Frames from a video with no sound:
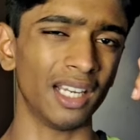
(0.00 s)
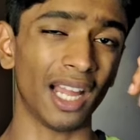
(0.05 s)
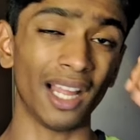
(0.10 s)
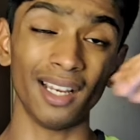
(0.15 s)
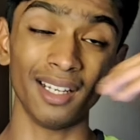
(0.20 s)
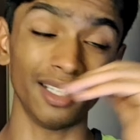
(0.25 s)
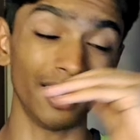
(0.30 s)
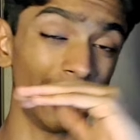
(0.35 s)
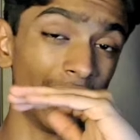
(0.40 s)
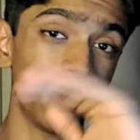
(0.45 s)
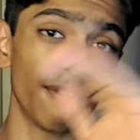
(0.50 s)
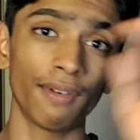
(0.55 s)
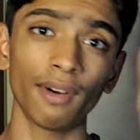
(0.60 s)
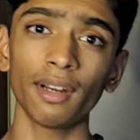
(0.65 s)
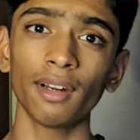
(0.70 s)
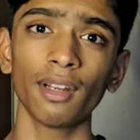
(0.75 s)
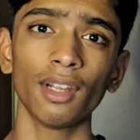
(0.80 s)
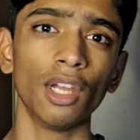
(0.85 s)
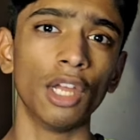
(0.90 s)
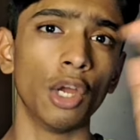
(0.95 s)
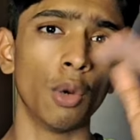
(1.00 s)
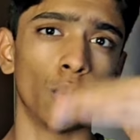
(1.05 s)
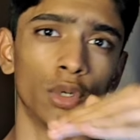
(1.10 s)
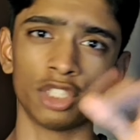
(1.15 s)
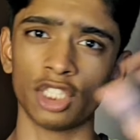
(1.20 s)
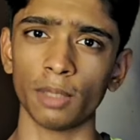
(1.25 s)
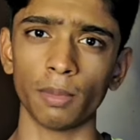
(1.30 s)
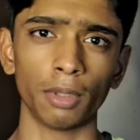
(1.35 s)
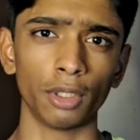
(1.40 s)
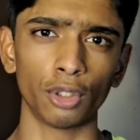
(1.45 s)
I never was
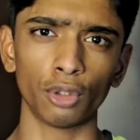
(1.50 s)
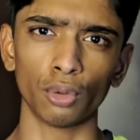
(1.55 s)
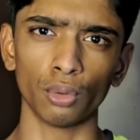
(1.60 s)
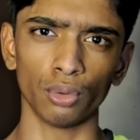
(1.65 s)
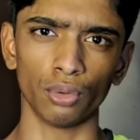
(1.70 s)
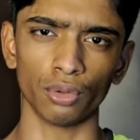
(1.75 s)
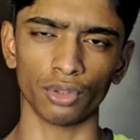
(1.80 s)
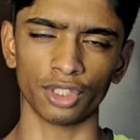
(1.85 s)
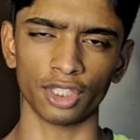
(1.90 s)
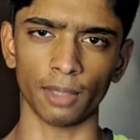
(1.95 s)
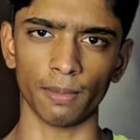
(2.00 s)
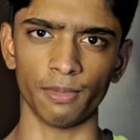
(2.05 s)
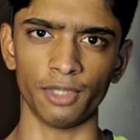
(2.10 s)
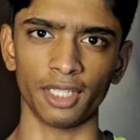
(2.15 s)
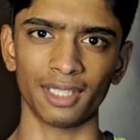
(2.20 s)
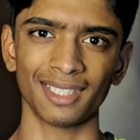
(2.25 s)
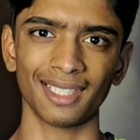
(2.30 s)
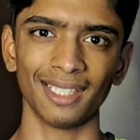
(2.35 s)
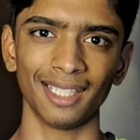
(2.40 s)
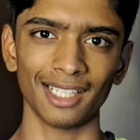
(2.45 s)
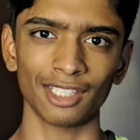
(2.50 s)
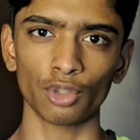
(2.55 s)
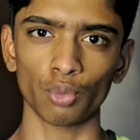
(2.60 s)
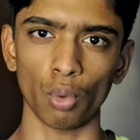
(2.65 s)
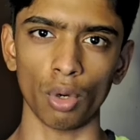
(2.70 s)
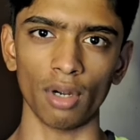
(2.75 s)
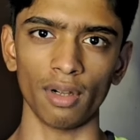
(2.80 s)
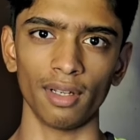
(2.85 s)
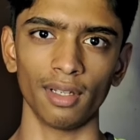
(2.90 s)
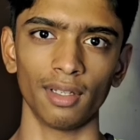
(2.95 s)
able to do those subjects, and guess
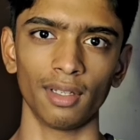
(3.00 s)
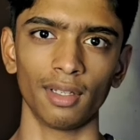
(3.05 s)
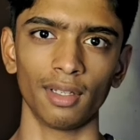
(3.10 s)
what,